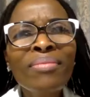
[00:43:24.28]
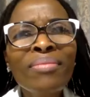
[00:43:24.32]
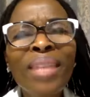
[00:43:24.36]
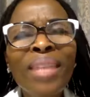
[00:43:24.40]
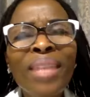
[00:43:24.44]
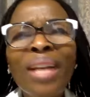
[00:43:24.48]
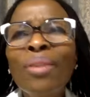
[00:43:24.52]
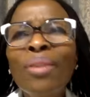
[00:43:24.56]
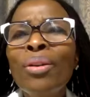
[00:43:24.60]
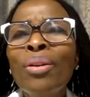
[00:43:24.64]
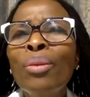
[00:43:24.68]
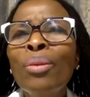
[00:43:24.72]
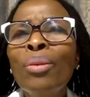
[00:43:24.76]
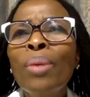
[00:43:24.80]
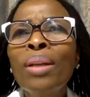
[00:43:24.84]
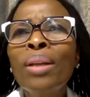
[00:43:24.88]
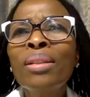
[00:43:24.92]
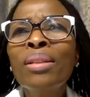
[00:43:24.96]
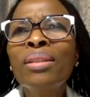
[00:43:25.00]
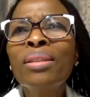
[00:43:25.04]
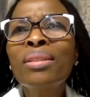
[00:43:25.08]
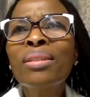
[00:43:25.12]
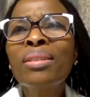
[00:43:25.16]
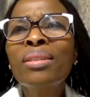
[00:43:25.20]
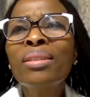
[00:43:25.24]
I don't know
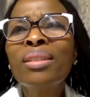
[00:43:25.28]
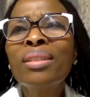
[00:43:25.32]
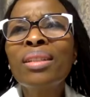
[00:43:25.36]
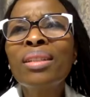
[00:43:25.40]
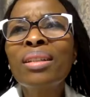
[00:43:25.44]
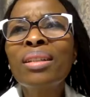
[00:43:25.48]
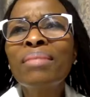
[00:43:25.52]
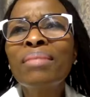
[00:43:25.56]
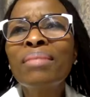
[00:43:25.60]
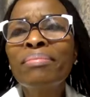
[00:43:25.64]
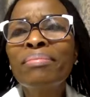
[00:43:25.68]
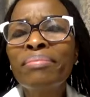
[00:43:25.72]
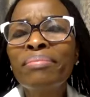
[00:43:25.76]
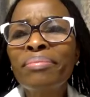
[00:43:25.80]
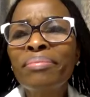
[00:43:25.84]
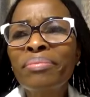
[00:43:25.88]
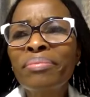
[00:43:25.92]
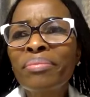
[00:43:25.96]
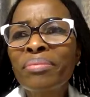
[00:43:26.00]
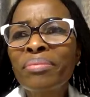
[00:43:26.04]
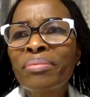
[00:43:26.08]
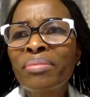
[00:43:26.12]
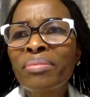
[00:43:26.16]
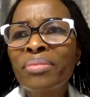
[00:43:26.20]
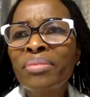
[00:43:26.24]
what um,
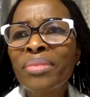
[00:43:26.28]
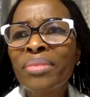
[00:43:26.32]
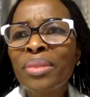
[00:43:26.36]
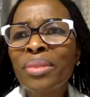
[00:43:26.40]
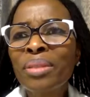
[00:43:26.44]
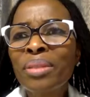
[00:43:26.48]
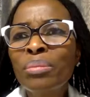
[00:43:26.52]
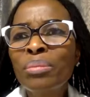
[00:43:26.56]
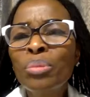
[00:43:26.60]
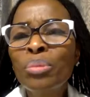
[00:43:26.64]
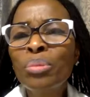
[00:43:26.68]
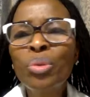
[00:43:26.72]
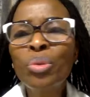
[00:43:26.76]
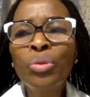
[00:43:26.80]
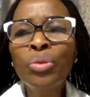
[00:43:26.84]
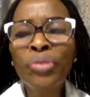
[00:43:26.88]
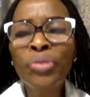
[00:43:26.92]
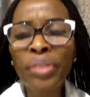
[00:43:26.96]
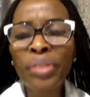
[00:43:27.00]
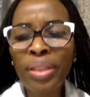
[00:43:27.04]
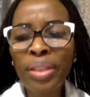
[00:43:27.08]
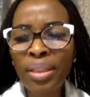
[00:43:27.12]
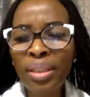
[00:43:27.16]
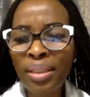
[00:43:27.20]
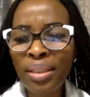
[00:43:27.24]

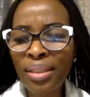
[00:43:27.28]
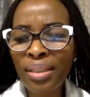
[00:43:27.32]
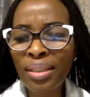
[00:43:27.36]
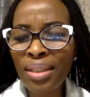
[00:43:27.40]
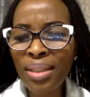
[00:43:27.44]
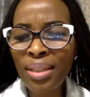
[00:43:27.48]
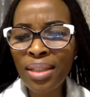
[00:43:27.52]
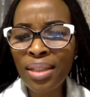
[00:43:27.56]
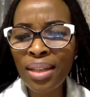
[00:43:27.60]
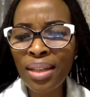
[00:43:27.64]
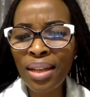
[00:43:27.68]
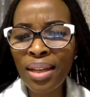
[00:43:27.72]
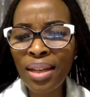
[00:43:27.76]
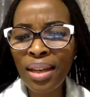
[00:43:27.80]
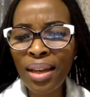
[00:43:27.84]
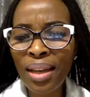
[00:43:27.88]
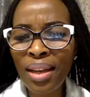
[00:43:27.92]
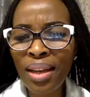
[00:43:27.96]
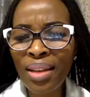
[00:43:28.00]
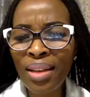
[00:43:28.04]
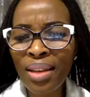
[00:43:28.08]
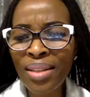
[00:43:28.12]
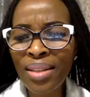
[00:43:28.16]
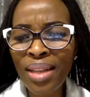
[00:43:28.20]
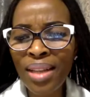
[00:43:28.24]
movie yesterday,
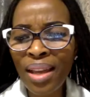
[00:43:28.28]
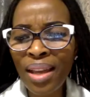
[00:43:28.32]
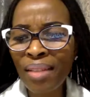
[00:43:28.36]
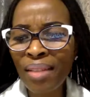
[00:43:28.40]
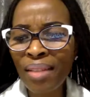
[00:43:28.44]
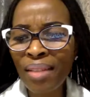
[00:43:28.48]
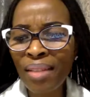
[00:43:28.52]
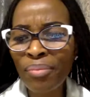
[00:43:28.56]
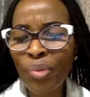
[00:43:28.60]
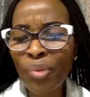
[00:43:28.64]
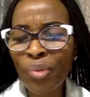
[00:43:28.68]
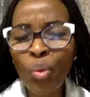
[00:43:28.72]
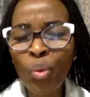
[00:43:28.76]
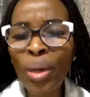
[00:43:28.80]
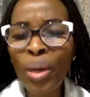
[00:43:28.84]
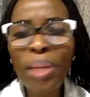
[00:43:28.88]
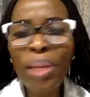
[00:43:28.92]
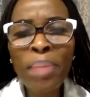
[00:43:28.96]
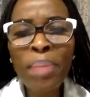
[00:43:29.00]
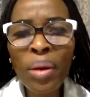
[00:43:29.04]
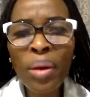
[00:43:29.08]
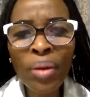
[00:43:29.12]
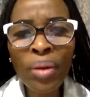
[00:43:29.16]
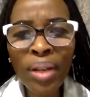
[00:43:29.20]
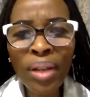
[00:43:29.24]
and I was like, what
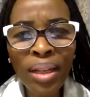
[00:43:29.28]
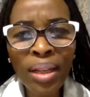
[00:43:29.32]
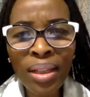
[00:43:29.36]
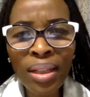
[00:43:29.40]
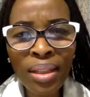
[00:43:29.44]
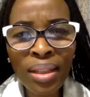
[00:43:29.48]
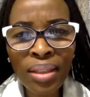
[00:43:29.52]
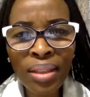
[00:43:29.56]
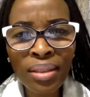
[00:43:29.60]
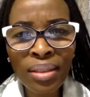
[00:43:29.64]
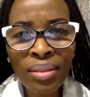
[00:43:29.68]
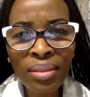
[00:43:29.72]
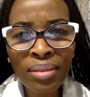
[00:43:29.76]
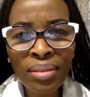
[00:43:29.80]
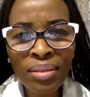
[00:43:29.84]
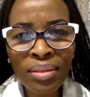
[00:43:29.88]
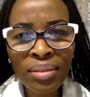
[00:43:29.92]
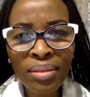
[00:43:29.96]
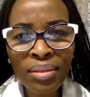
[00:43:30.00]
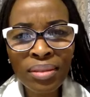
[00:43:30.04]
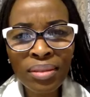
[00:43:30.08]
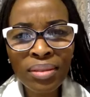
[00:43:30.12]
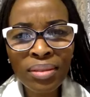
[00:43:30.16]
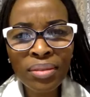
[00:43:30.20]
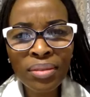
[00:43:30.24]
am I going to learn
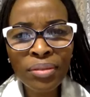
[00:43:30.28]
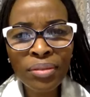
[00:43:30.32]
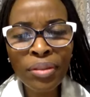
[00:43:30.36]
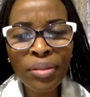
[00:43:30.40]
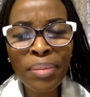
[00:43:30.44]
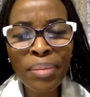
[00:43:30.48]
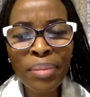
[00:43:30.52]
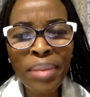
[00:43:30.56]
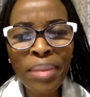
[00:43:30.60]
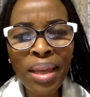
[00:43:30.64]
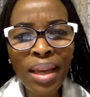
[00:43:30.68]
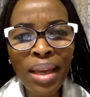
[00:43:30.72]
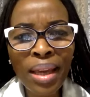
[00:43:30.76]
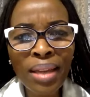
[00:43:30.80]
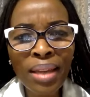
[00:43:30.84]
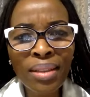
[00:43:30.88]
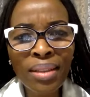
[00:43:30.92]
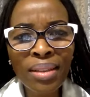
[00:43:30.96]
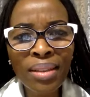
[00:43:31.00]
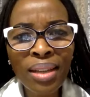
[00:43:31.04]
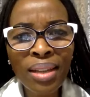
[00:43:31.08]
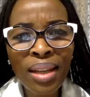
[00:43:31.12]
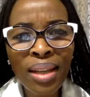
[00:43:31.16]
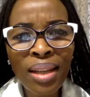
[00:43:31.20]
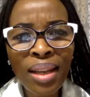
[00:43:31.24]
from that?
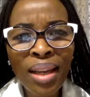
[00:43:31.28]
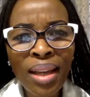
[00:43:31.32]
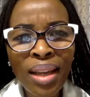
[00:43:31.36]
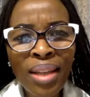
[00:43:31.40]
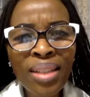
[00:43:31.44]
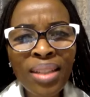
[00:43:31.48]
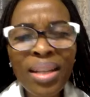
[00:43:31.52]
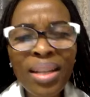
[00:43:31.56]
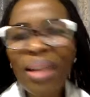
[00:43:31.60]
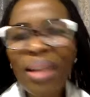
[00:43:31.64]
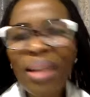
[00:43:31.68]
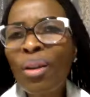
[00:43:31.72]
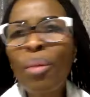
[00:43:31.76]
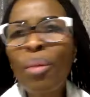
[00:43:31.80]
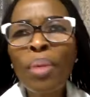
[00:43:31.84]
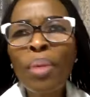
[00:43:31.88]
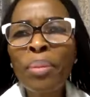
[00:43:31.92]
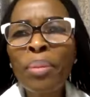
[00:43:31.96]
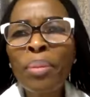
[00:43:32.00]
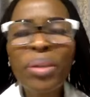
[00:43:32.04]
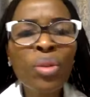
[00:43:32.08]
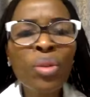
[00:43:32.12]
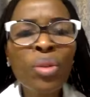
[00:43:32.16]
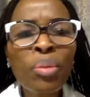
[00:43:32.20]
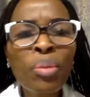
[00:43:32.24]
And it's like, oh,
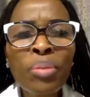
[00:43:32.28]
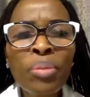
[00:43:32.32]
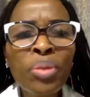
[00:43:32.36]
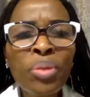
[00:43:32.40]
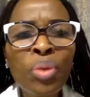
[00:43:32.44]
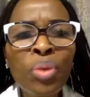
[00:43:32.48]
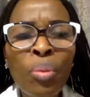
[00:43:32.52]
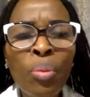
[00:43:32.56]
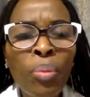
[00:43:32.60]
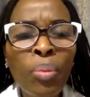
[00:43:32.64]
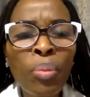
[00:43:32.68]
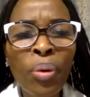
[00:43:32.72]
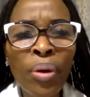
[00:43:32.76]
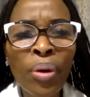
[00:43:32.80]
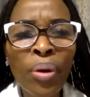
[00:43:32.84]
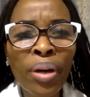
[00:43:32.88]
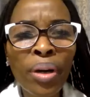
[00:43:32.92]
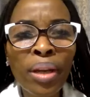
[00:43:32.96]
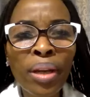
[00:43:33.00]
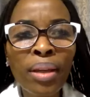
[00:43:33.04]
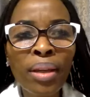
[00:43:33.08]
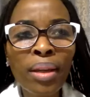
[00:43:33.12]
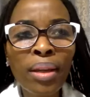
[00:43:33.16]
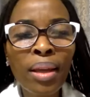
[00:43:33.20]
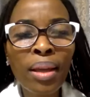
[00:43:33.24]
mommy, don't be so
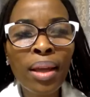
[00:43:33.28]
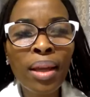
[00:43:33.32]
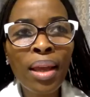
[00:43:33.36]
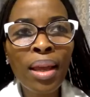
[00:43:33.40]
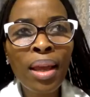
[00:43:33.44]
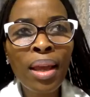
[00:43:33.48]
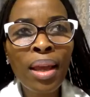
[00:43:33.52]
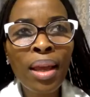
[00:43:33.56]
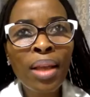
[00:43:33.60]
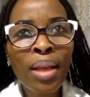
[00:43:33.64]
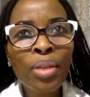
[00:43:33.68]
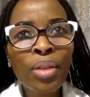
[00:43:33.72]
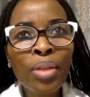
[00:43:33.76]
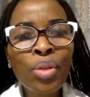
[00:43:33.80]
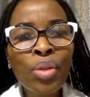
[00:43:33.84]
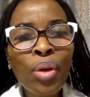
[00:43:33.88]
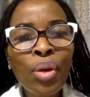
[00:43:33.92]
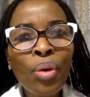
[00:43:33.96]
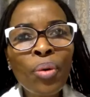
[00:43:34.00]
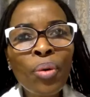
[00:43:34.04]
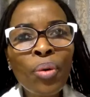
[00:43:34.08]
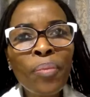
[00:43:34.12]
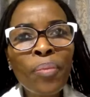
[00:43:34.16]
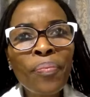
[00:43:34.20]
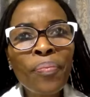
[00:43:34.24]
boring.
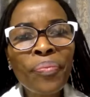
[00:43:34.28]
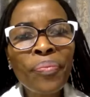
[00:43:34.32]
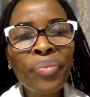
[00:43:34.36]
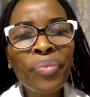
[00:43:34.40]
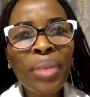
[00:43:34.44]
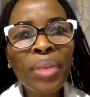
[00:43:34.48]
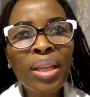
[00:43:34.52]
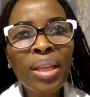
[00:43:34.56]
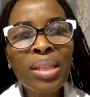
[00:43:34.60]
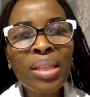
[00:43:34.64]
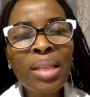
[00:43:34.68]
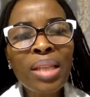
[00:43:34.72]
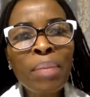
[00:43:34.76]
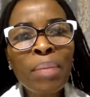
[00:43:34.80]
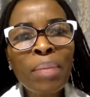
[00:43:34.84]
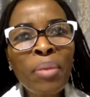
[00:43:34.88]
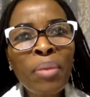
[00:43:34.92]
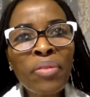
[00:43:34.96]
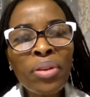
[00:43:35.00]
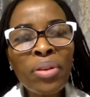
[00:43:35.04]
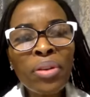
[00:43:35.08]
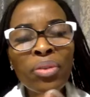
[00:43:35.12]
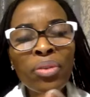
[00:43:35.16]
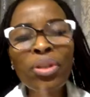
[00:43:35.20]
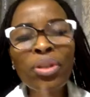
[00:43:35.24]
So some
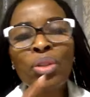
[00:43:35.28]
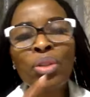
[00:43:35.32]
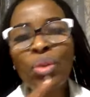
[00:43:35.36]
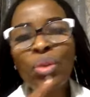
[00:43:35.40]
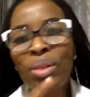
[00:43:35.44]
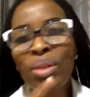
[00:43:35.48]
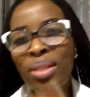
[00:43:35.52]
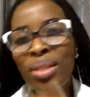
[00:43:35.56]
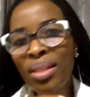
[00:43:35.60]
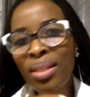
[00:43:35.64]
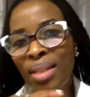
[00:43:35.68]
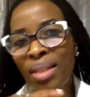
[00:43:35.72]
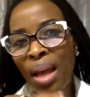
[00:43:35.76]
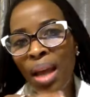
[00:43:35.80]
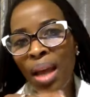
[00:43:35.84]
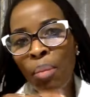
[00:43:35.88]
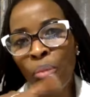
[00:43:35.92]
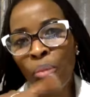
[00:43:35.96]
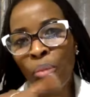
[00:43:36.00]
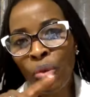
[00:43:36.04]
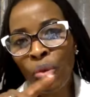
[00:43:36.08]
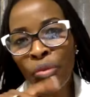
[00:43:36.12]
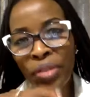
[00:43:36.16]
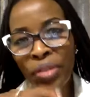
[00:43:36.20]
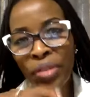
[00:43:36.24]
of the resources are
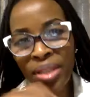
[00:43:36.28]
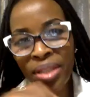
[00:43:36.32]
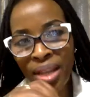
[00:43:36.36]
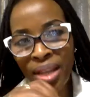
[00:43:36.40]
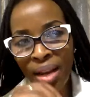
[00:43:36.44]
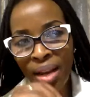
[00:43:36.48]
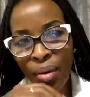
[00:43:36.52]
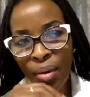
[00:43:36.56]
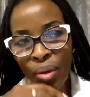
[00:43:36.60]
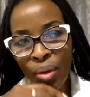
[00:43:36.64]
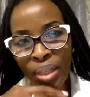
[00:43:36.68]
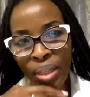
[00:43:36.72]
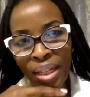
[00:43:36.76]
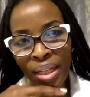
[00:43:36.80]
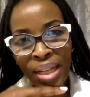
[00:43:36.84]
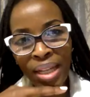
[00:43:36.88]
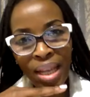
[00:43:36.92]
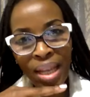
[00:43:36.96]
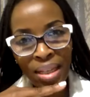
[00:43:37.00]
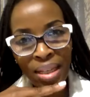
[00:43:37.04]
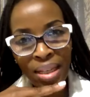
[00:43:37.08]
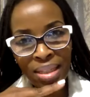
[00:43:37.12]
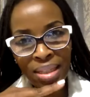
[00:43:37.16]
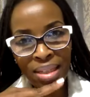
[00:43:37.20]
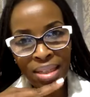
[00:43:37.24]
movies that are
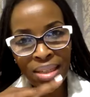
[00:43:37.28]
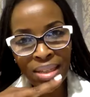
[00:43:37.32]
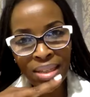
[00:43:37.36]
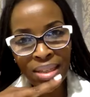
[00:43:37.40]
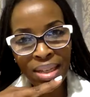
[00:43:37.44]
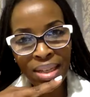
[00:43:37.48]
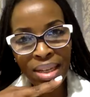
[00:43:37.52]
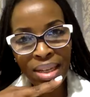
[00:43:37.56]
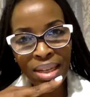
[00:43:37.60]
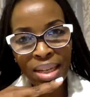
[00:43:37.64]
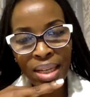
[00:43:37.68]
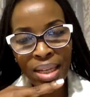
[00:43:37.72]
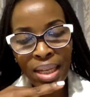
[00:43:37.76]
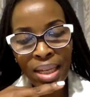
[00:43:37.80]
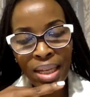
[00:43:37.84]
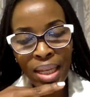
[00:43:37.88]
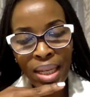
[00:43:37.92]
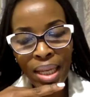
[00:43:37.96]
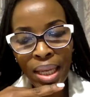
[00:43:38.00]
already existing.